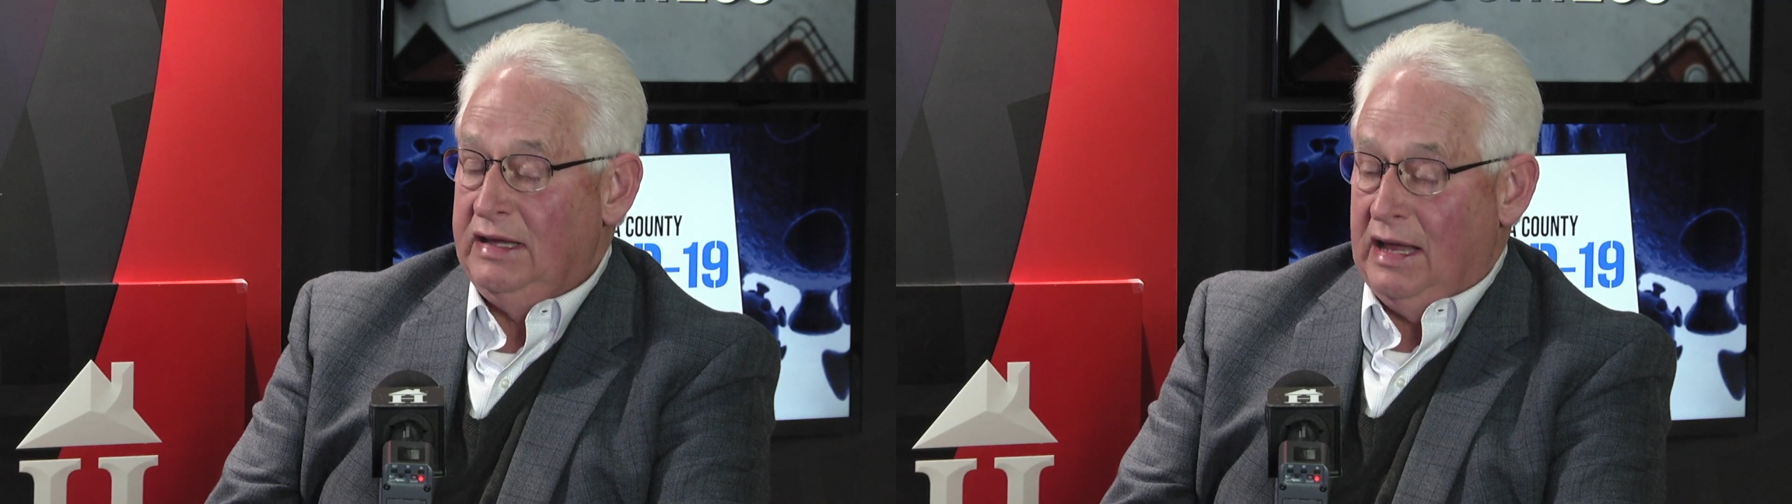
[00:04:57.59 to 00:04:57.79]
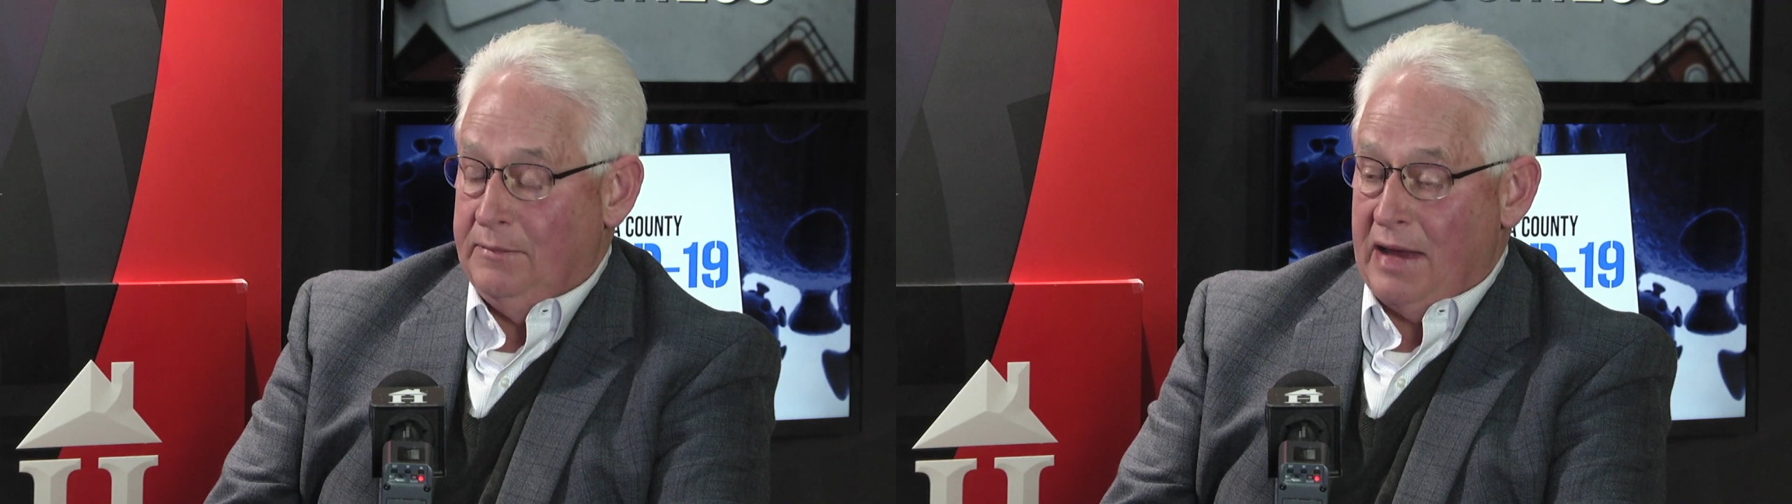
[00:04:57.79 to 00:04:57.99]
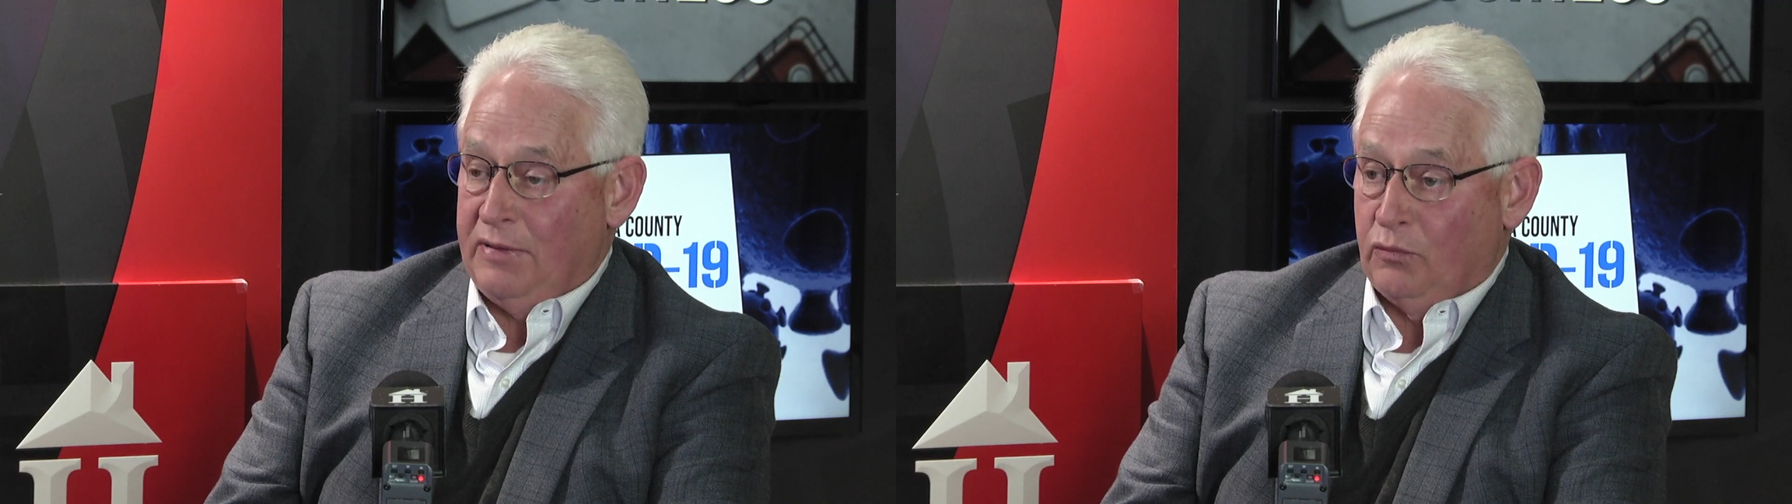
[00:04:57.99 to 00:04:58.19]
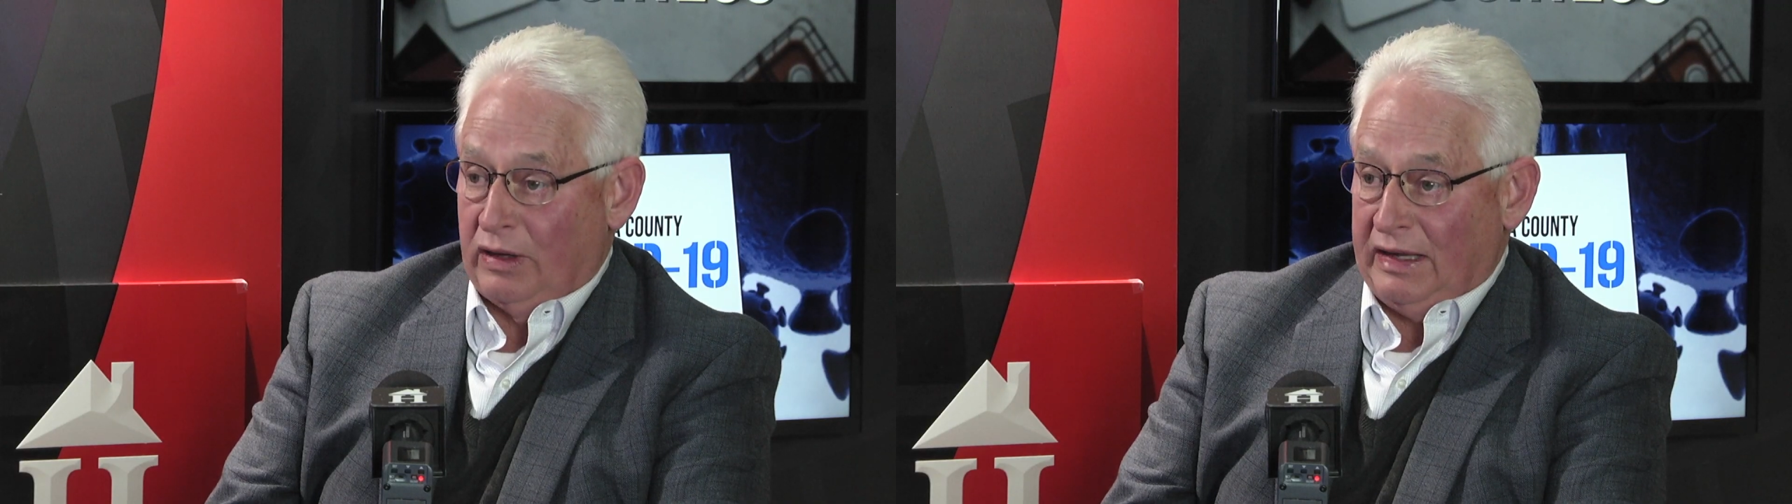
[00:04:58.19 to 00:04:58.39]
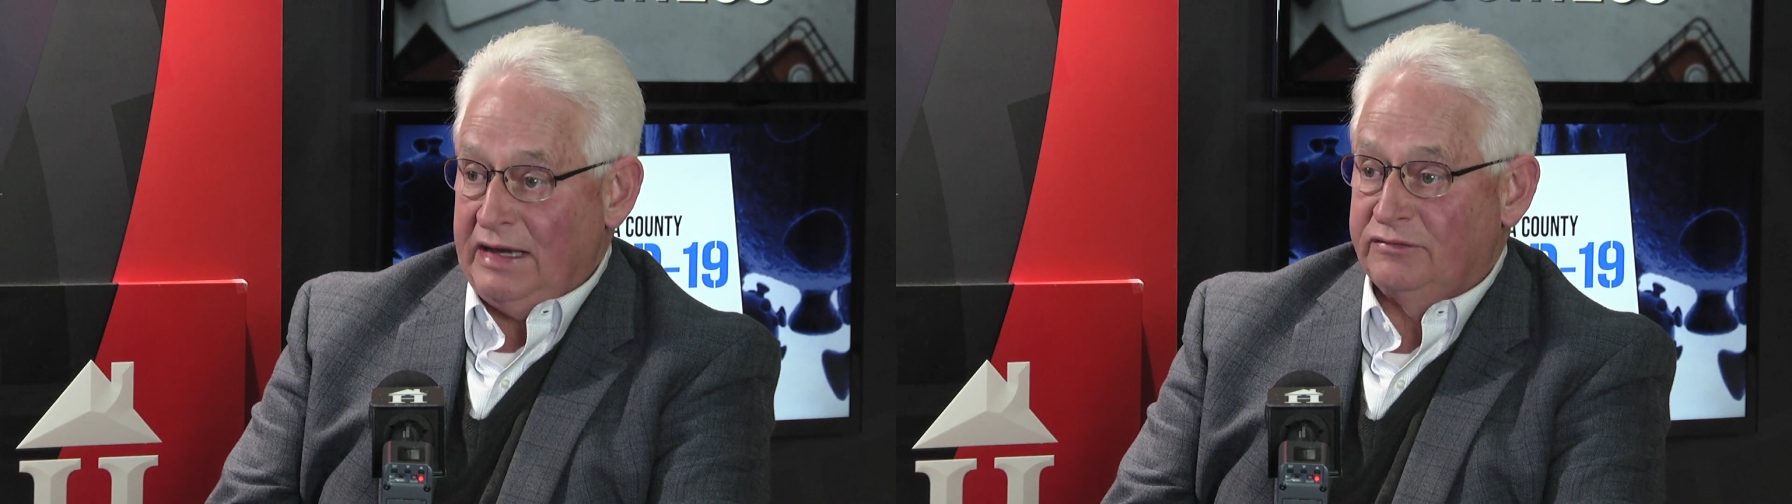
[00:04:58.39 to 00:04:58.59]
and maybe
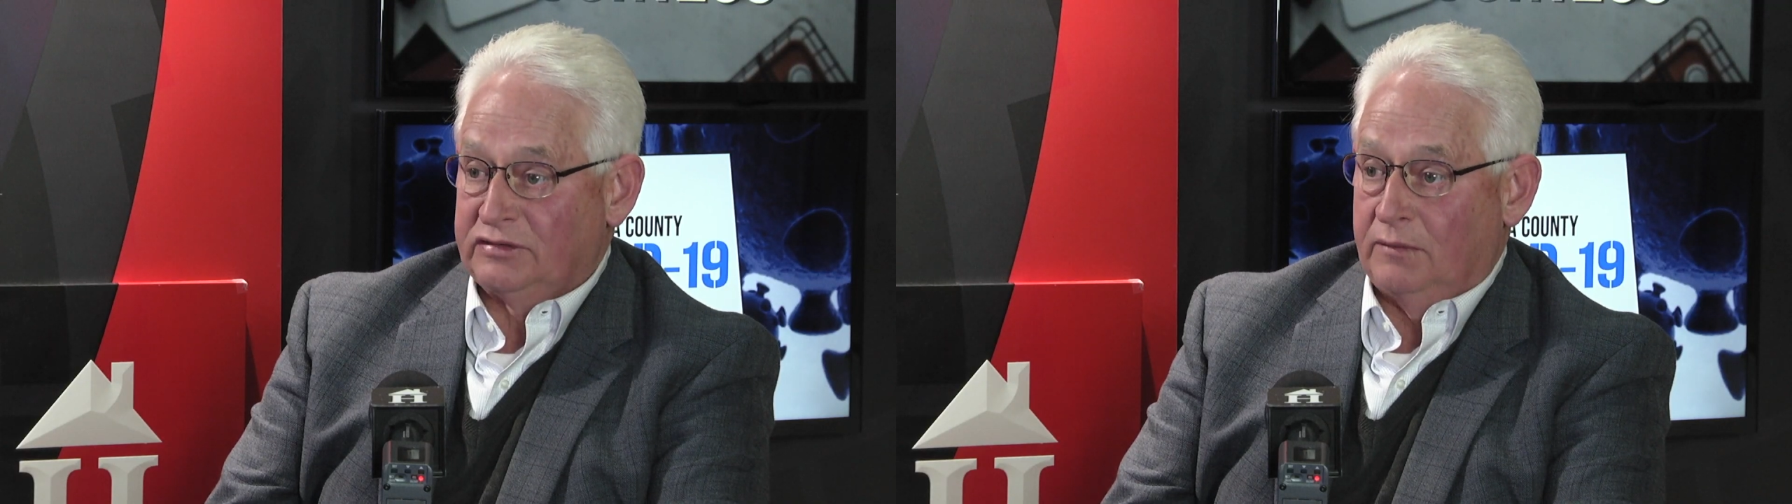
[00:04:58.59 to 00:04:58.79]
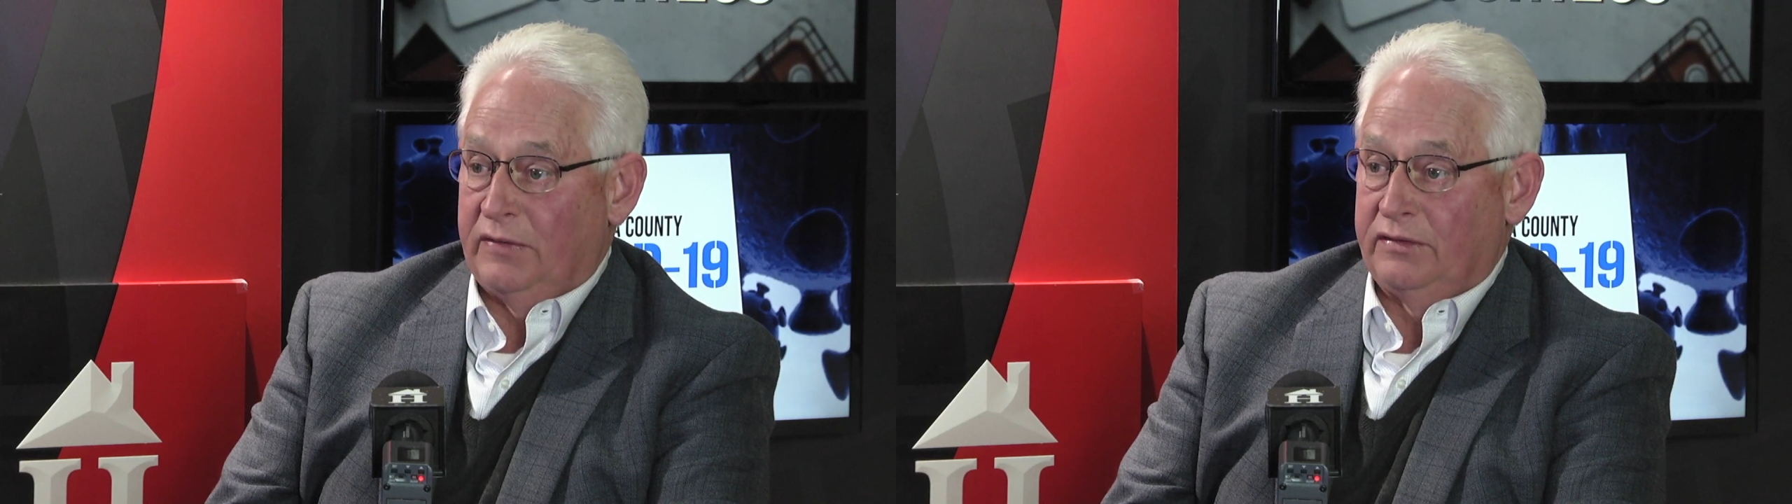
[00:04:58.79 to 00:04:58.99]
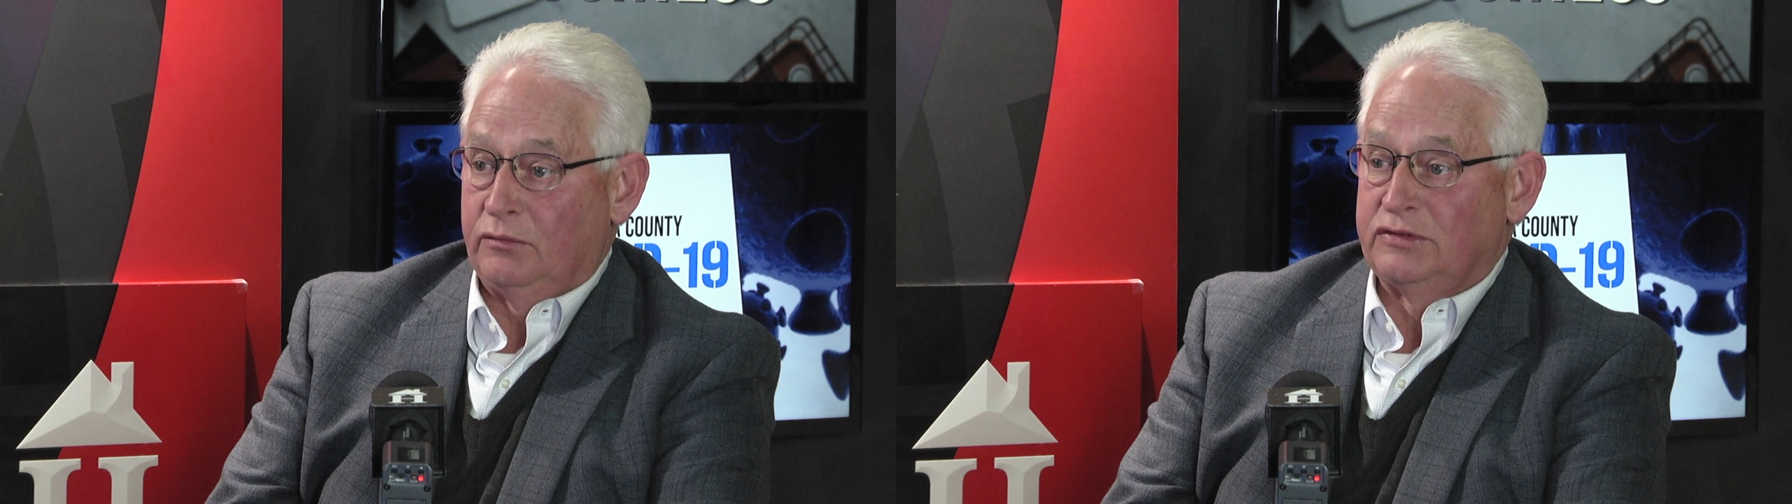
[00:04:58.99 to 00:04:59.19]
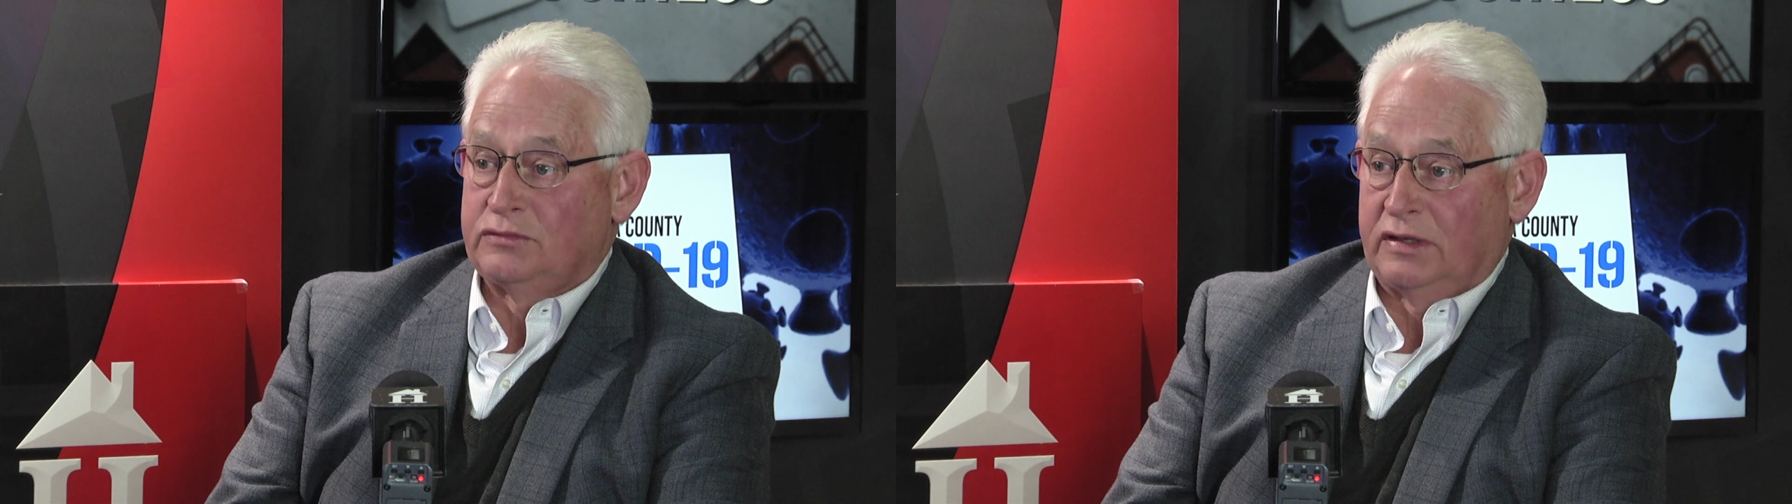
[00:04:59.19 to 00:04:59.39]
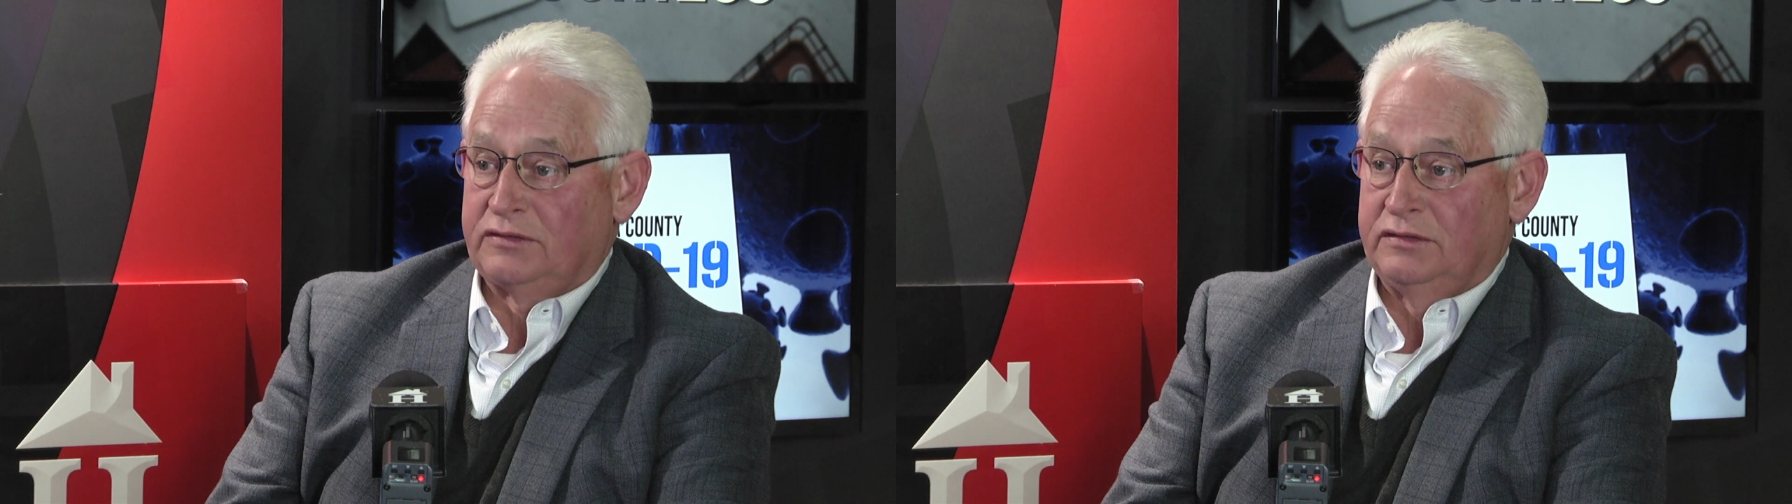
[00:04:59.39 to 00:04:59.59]
relieve some of the
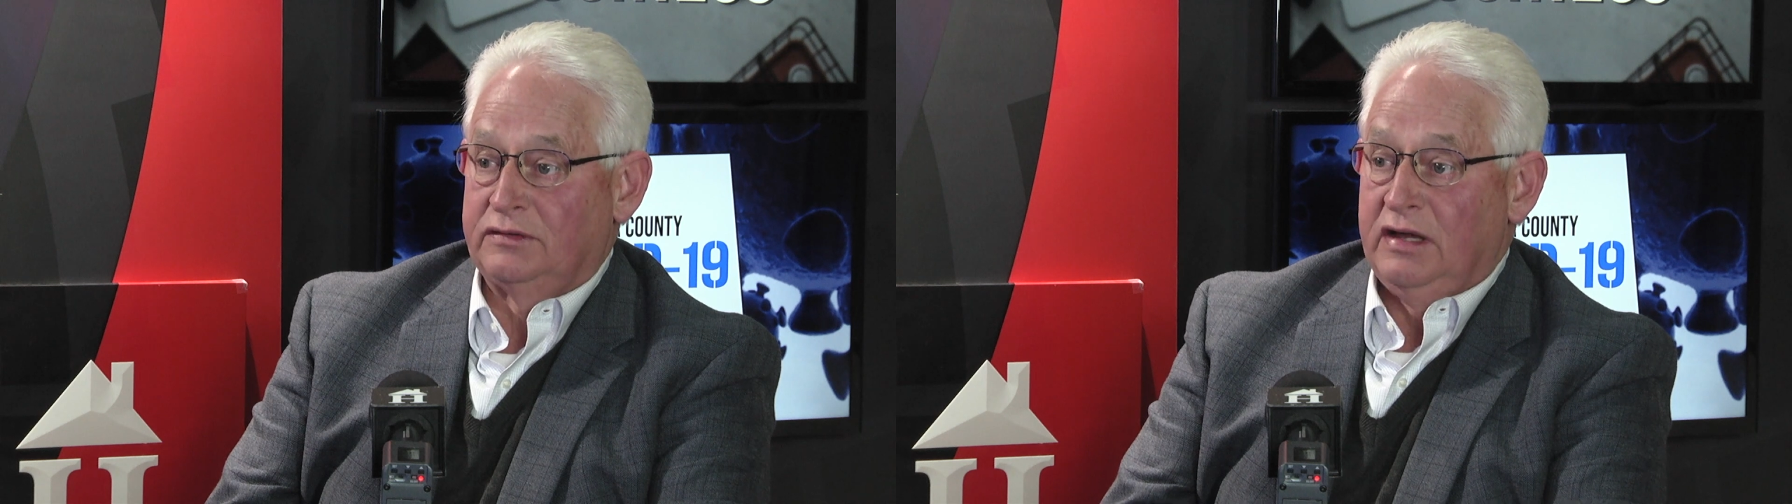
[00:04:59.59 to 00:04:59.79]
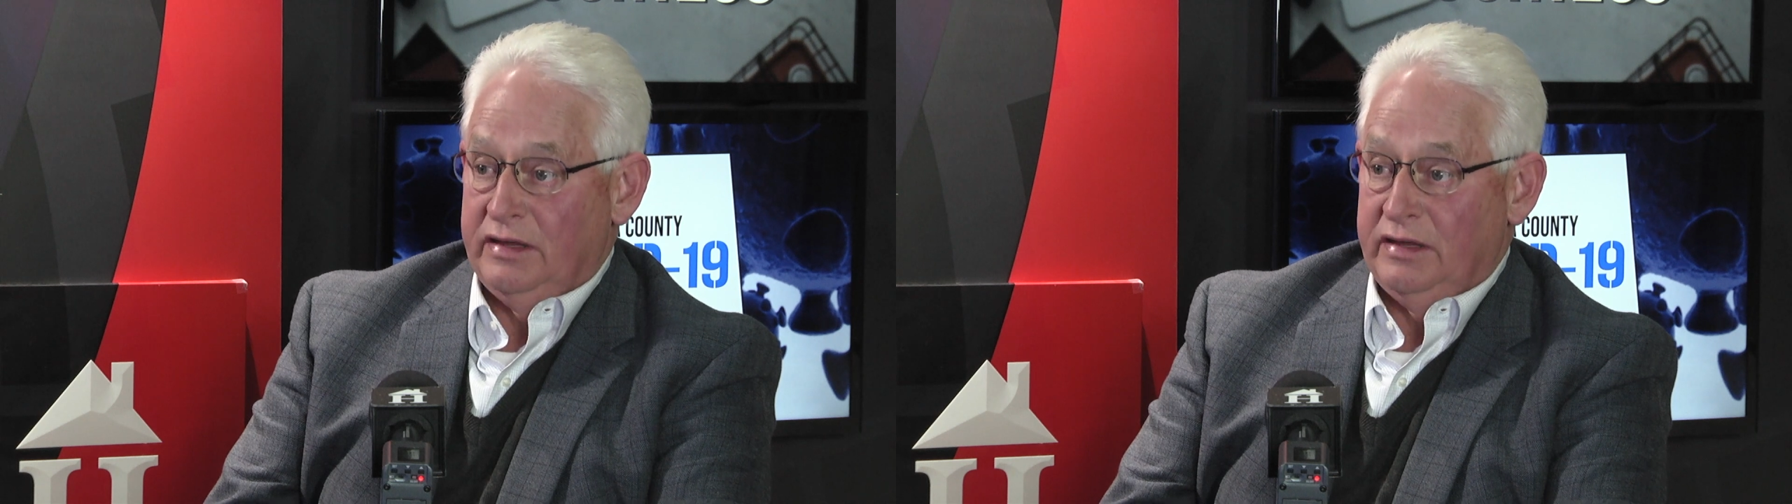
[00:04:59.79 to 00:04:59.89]
restrictions